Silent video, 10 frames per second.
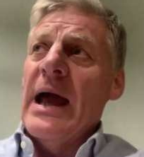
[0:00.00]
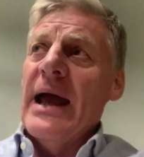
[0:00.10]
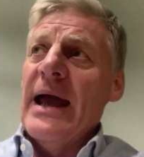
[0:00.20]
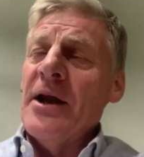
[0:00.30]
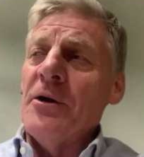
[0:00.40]

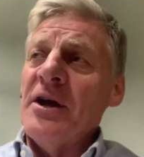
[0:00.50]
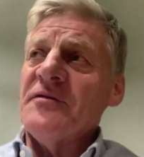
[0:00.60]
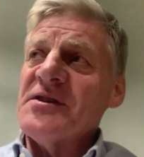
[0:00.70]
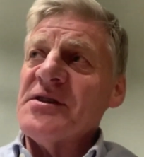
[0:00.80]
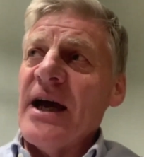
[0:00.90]
And I have
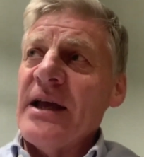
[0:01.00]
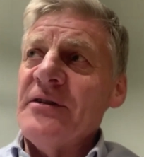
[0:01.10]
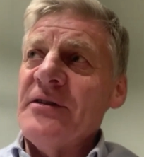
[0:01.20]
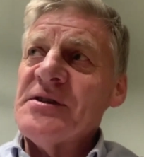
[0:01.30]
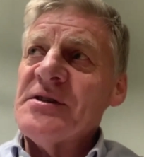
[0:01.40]
to say,
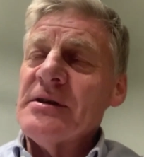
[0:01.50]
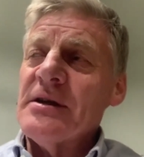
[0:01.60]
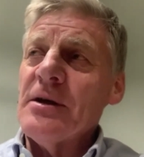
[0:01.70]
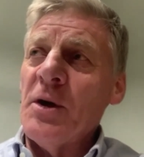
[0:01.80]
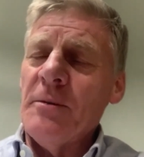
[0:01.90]
this,
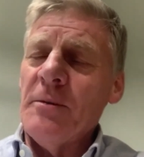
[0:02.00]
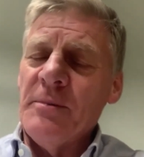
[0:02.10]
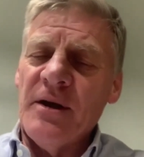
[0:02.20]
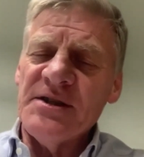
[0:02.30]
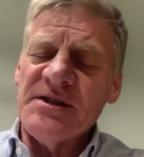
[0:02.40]

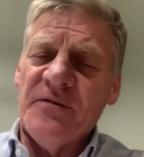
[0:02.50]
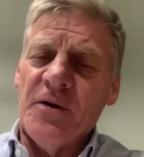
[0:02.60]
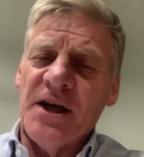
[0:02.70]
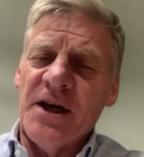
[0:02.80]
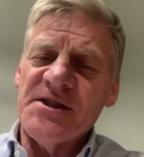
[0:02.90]
as a
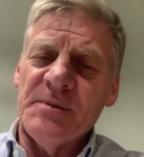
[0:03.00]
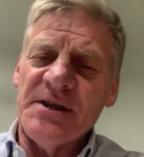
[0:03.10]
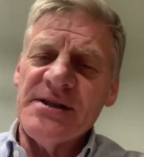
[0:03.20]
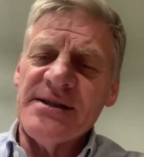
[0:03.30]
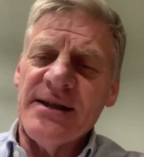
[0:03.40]
finance
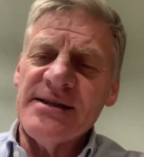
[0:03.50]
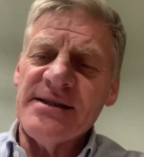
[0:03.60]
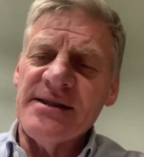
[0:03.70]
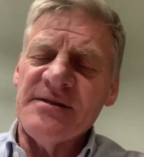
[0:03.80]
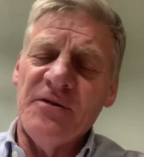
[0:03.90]
minister, this
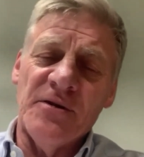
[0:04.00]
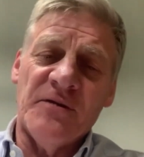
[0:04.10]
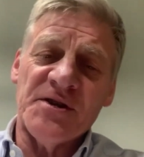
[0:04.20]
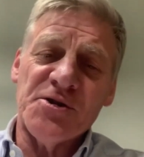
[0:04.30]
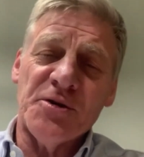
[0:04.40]
is very
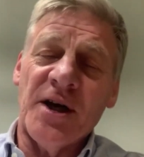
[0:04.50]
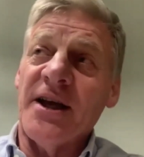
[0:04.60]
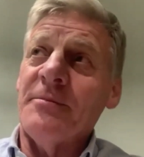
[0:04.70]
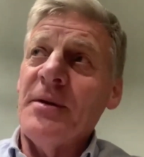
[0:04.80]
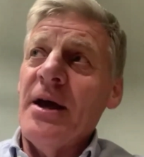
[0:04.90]

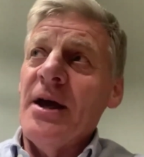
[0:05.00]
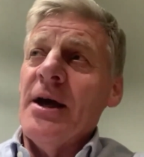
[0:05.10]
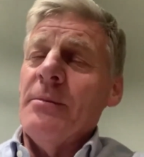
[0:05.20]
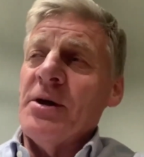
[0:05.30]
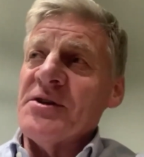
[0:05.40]
frustrating,
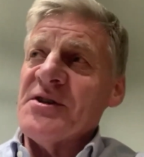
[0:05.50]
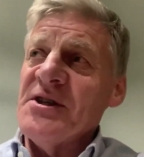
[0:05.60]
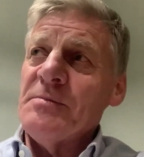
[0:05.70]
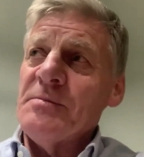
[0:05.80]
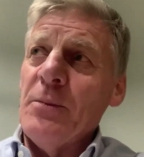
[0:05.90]
because
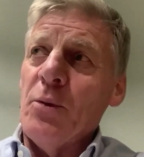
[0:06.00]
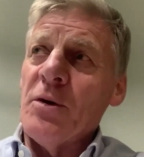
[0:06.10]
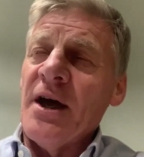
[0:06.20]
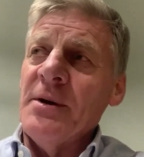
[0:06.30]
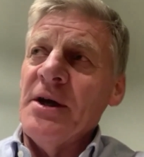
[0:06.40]
these people
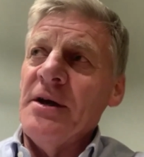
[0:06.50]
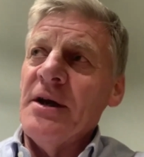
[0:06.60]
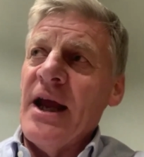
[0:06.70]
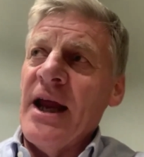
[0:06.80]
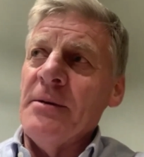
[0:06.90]
come in
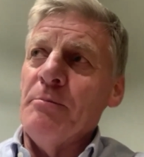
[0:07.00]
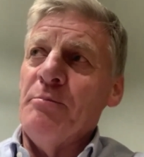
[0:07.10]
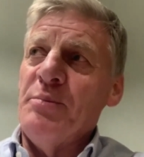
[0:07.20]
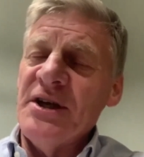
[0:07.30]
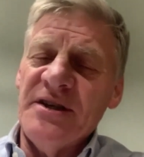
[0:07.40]
and
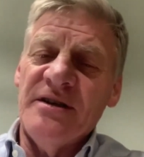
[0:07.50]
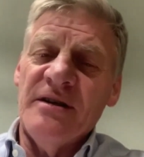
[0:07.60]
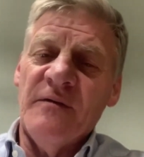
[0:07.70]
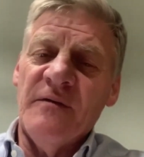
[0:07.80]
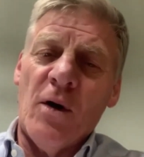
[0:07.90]
bid
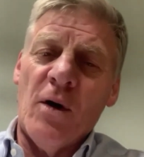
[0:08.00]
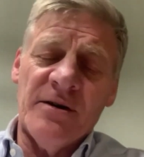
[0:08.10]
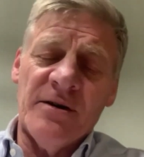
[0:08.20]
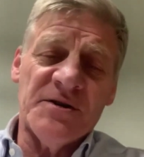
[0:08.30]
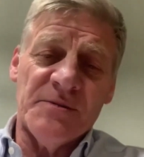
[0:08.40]
for
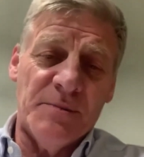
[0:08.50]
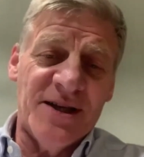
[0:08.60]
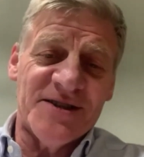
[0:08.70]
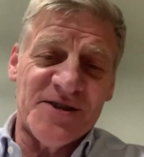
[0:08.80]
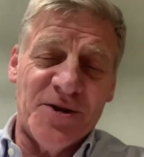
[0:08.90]
hundreds of
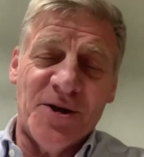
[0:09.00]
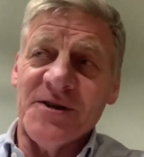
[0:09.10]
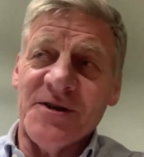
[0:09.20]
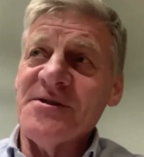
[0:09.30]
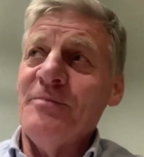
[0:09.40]
millions of
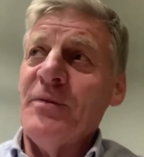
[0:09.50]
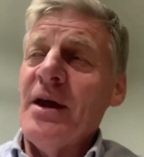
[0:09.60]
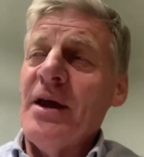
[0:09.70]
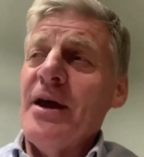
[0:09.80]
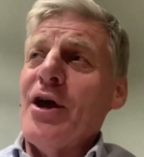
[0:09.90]
dollars
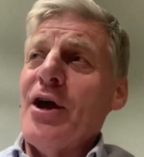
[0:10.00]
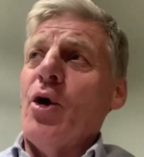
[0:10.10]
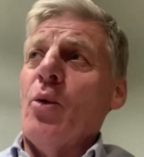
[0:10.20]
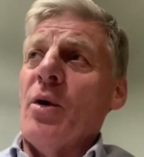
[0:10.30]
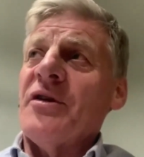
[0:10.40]

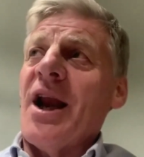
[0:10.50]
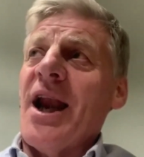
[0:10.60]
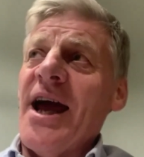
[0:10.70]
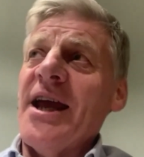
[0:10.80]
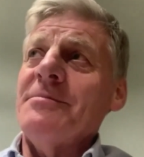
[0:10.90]
with
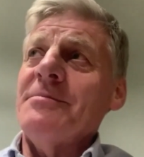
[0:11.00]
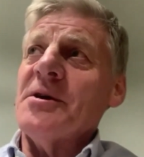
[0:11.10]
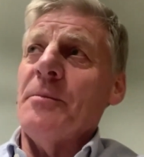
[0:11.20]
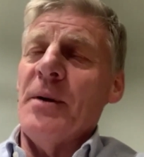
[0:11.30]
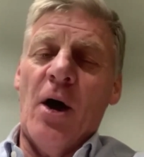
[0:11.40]
claims
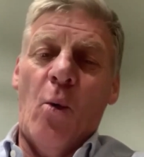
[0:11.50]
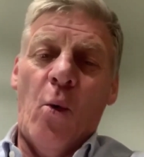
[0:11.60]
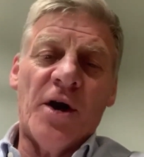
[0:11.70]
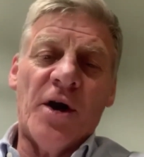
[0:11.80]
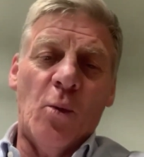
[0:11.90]
about
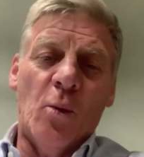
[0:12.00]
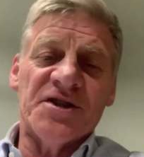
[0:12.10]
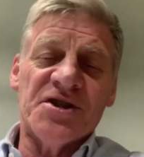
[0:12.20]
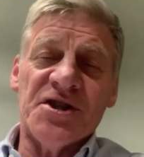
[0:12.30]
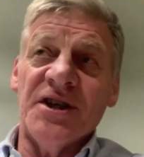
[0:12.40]
what it will
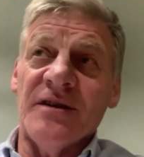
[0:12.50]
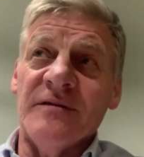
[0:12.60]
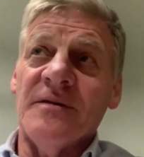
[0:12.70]
achieve.